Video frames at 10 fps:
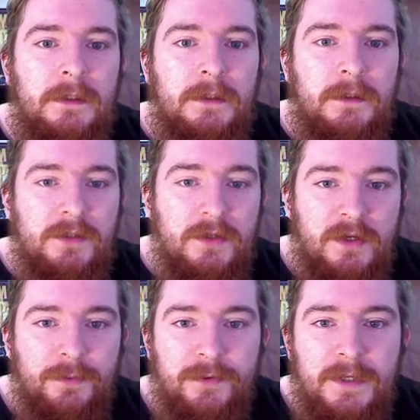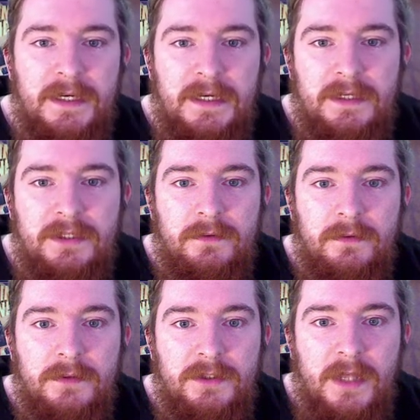Duke Nukem 3D,
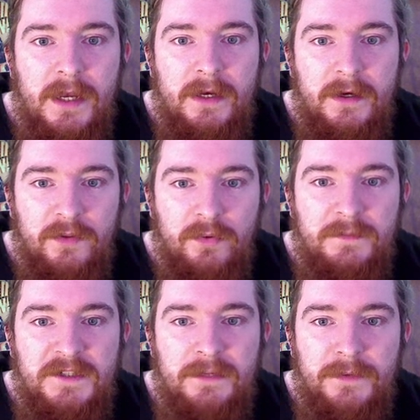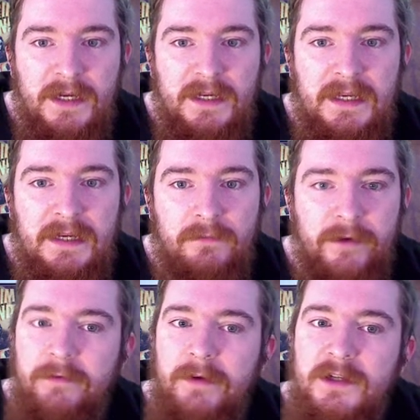Earthworm Jim, Lion King,
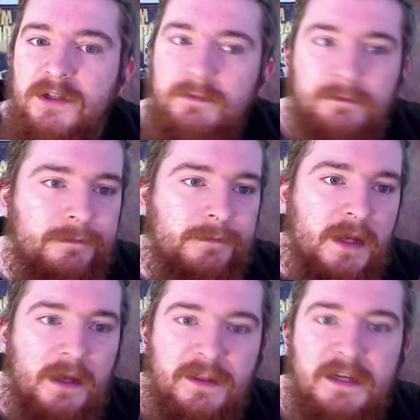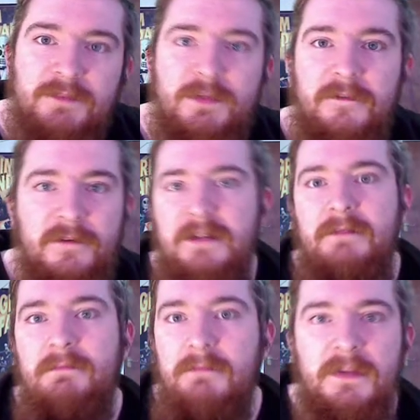Road Rash. I think that's perfectly
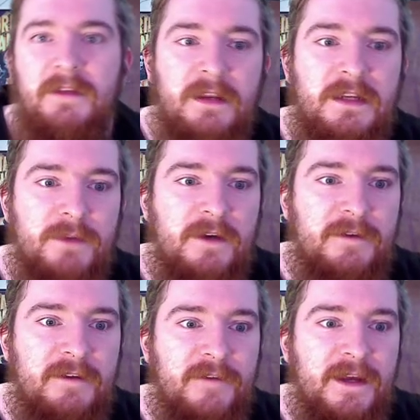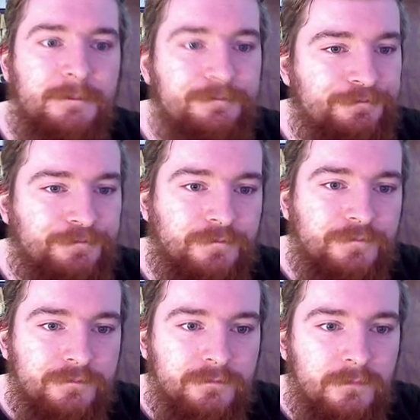fair.
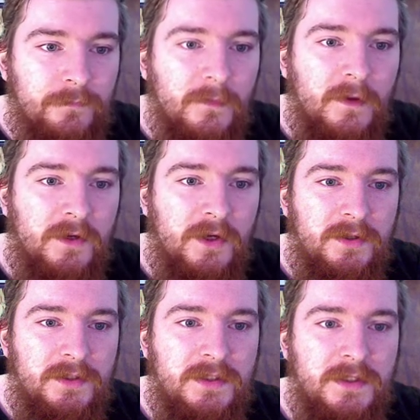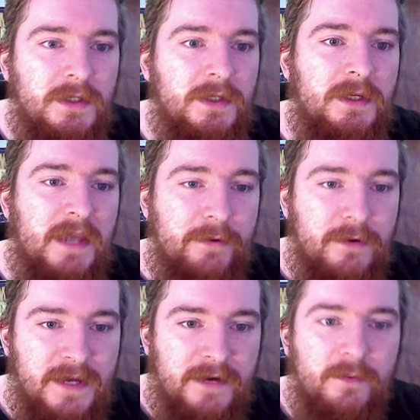Good. Aero
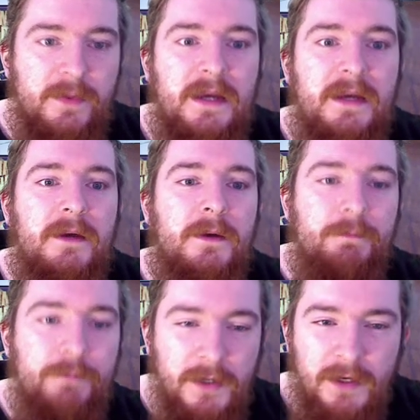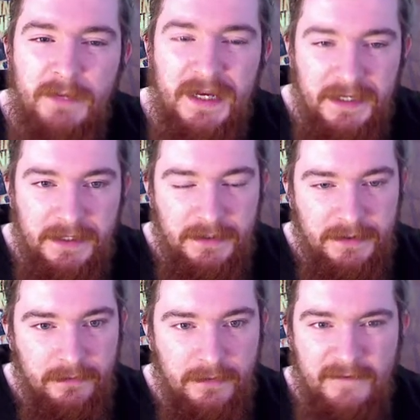the Acrobat, Boogerman,
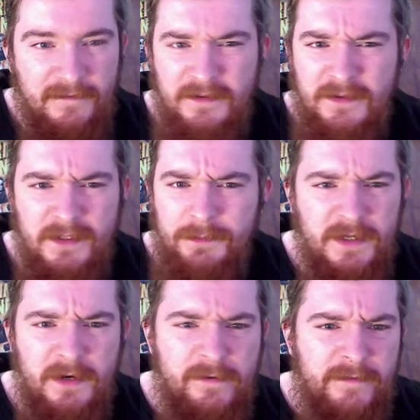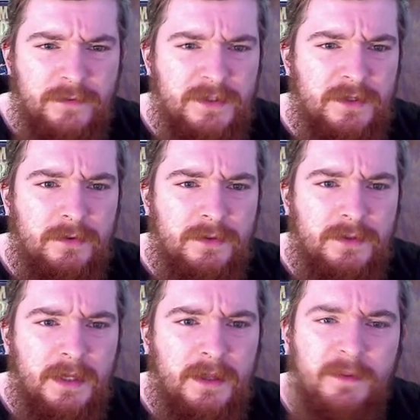whatever the subtitle of it was called.
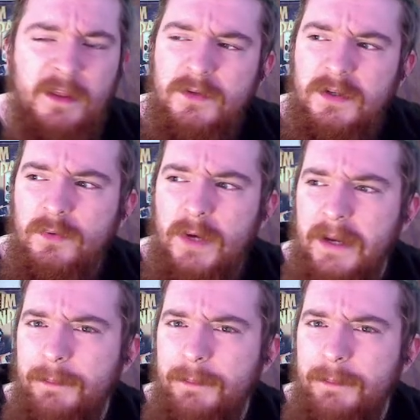I think it was called like a